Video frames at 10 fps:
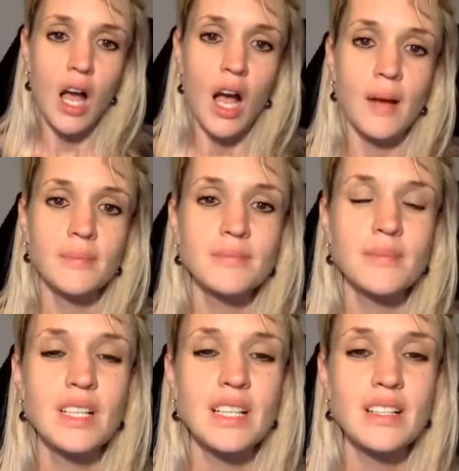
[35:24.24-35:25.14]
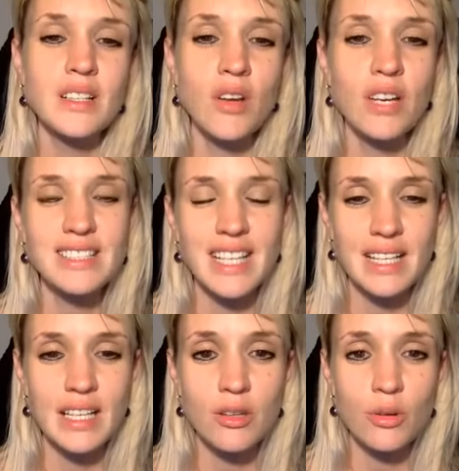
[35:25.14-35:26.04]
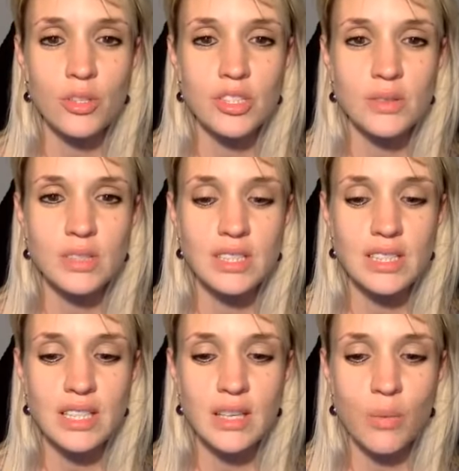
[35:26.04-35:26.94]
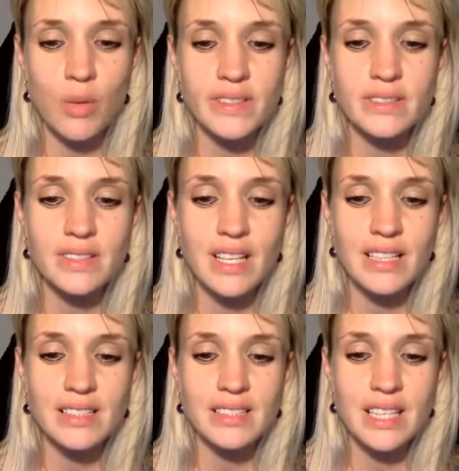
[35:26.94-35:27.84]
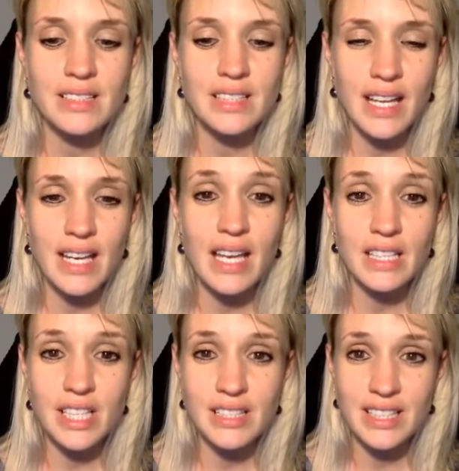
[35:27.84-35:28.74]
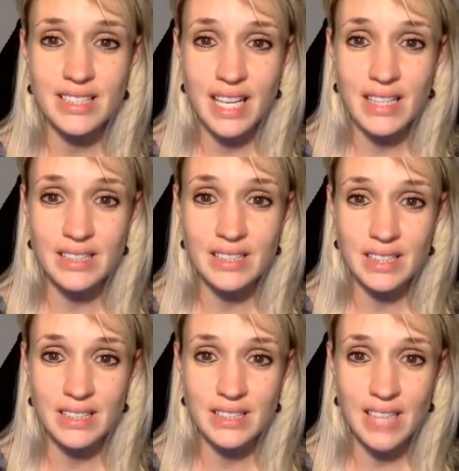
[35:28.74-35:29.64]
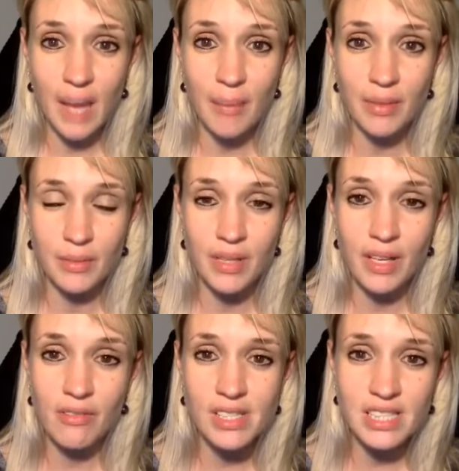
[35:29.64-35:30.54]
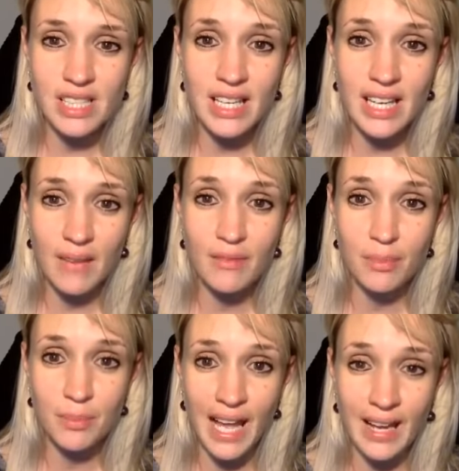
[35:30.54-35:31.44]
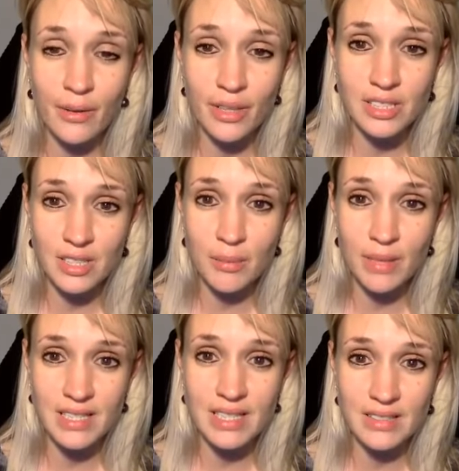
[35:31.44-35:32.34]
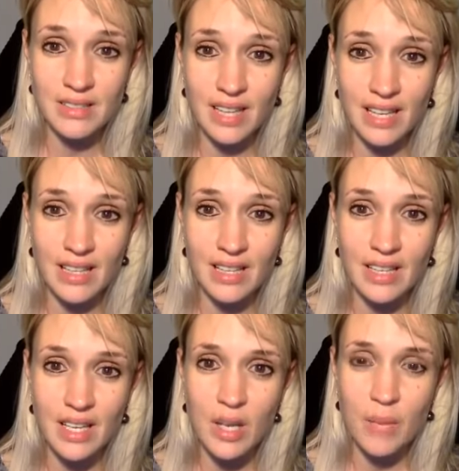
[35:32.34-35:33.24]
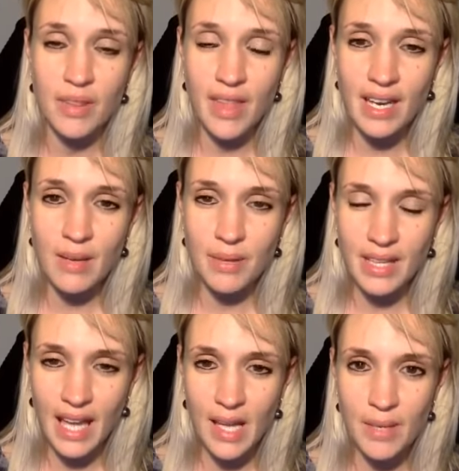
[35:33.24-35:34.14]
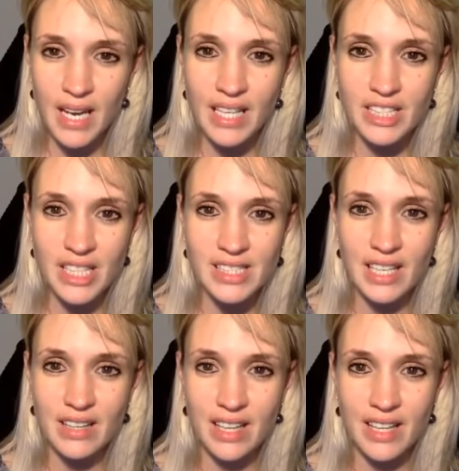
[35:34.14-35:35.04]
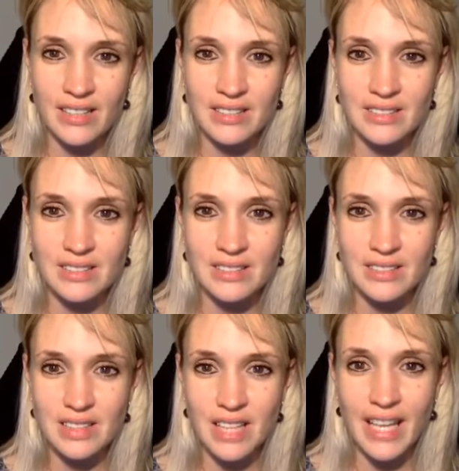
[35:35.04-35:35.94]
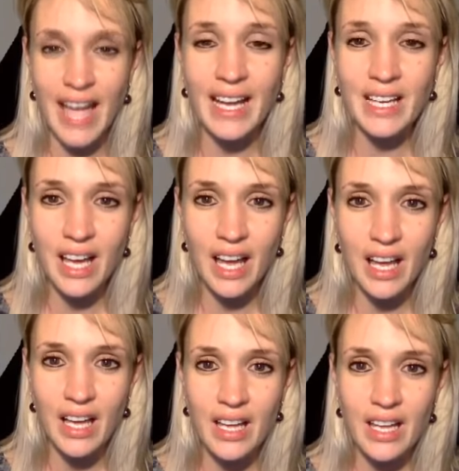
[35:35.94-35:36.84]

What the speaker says: Not exactly thoughts. What it's like an energetic sense that's happened, but originally it came from language and the ability to think, but then it became an energetic thing. Like anger,